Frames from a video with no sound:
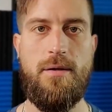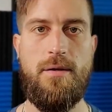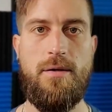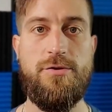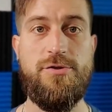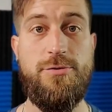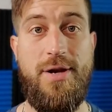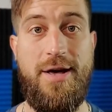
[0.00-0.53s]

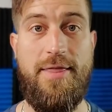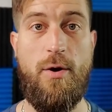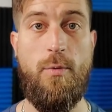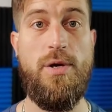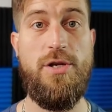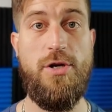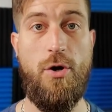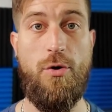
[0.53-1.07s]
So now that
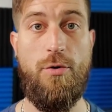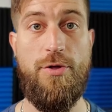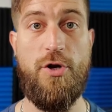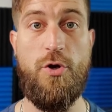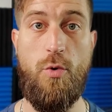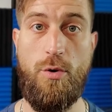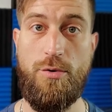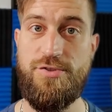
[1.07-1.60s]
we know the
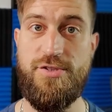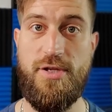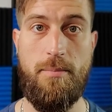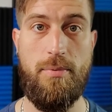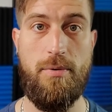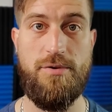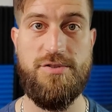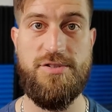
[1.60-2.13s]
gross
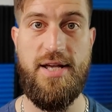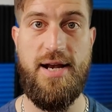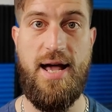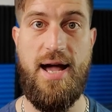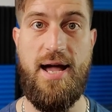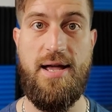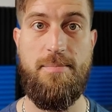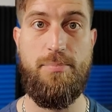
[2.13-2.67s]
numbers that
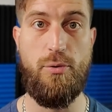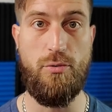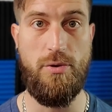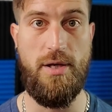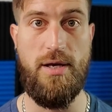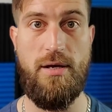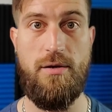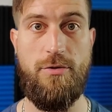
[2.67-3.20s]
I pull
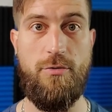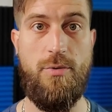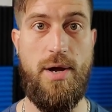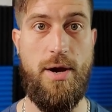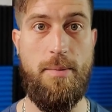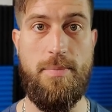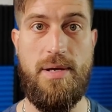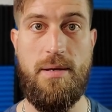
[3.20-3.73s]
in through
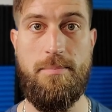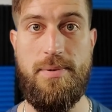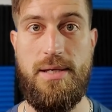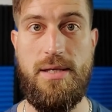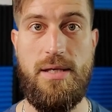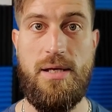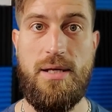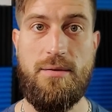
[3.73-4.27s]

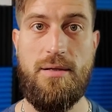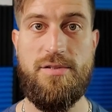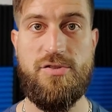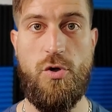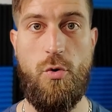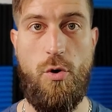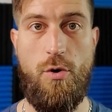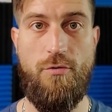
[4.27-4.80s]
Airbnb, let's
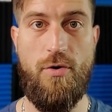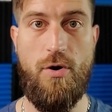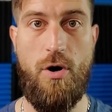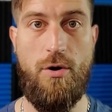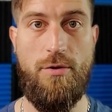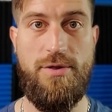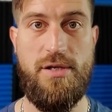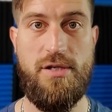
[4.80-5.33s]
go over
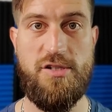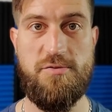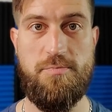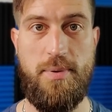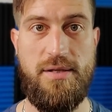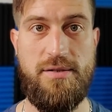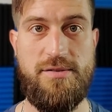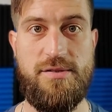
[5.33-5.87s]
all the
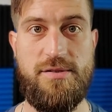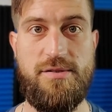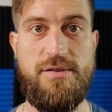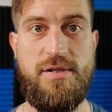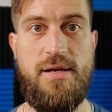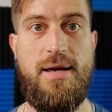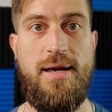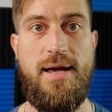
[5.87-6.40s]

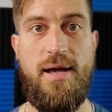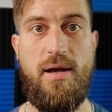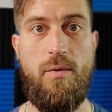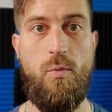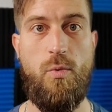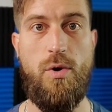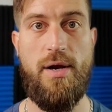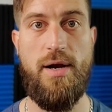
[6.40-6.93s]
expenses
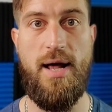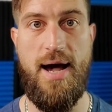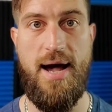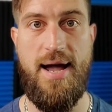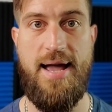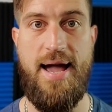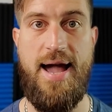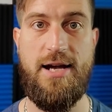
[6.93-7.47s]
and what
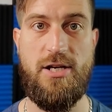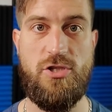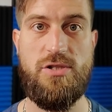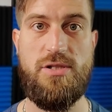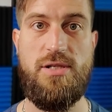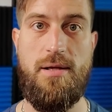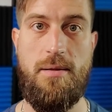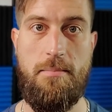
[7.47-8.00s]
I
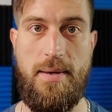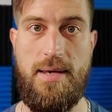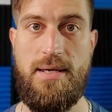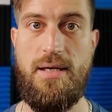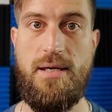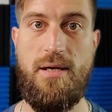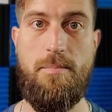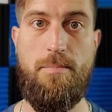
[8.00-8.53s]
actually am
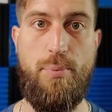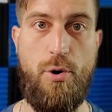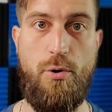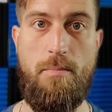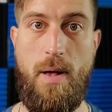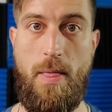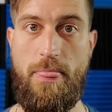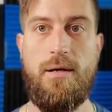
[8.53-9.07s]
making per
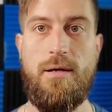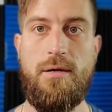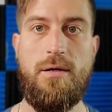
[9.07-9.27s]
month.